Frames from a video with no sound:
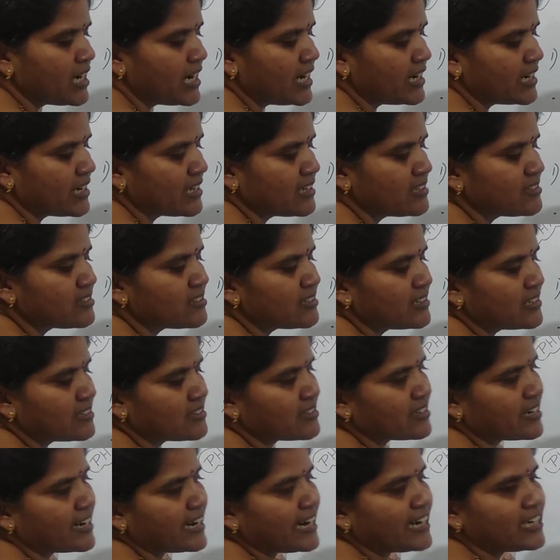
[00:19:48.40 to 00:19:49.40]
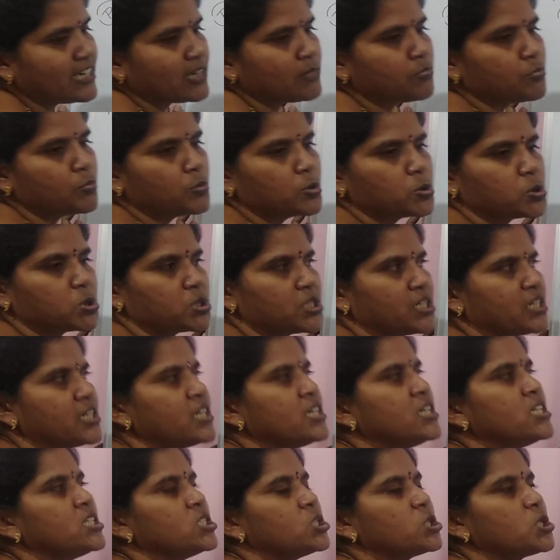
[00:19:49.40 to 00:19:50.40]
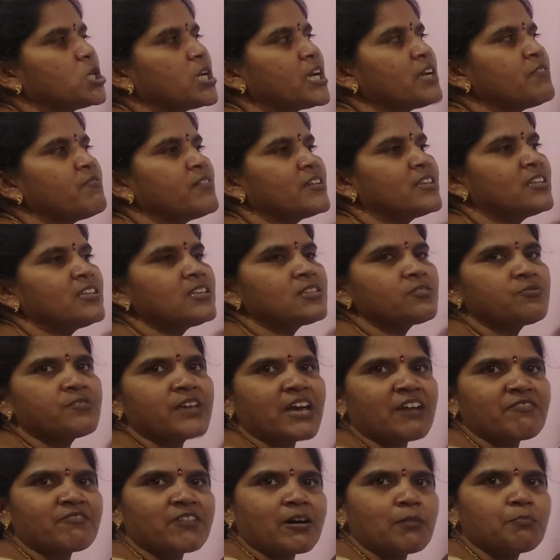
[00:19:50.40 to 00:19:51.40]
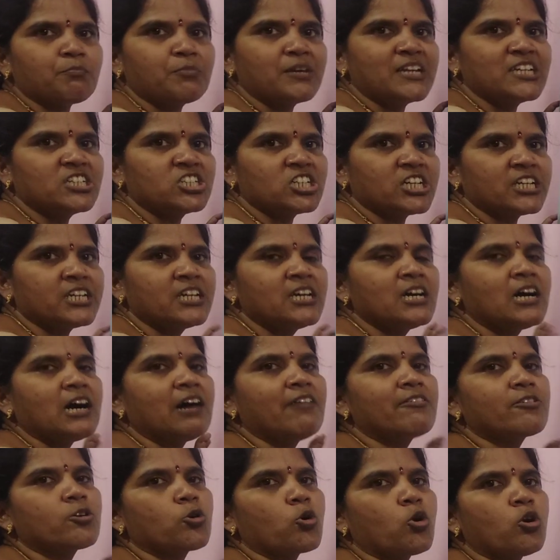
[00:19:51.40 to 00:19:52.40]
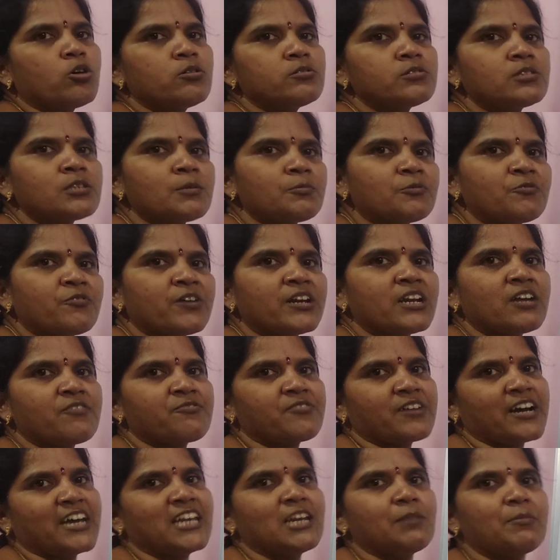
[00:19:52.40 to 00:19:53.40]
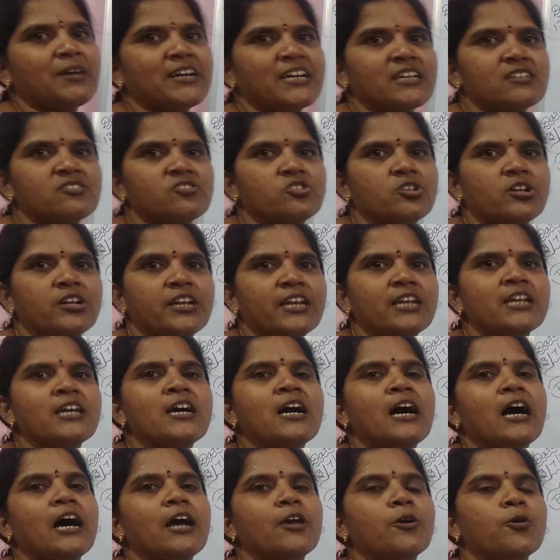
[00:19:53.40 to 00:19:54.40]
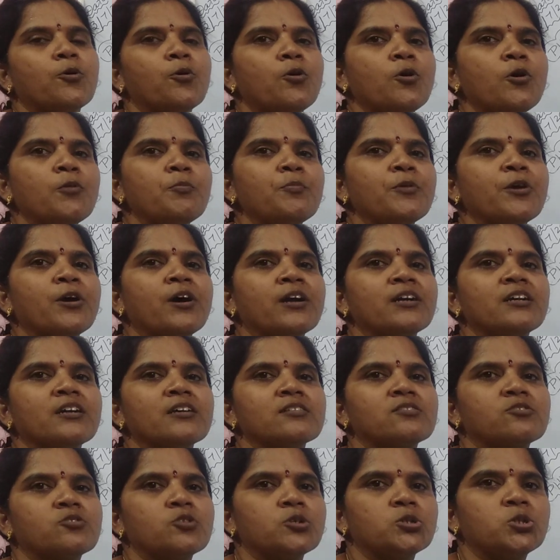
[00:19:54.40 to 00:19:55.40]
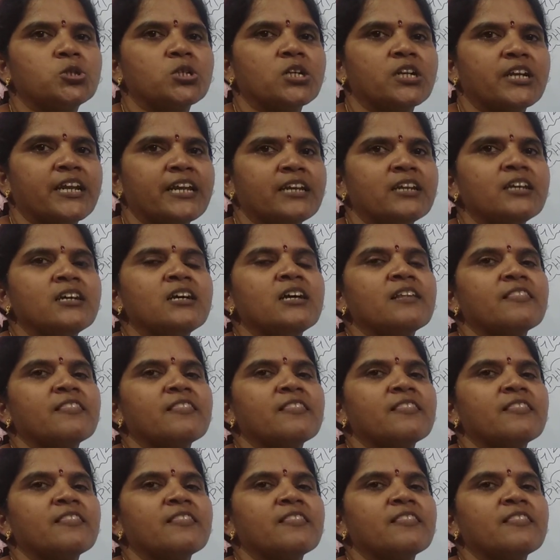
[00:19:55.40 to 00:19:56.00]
and hence it is a random motion. Children, with this we have completed our concept 1 of kinematics, children. I hope you understood, children.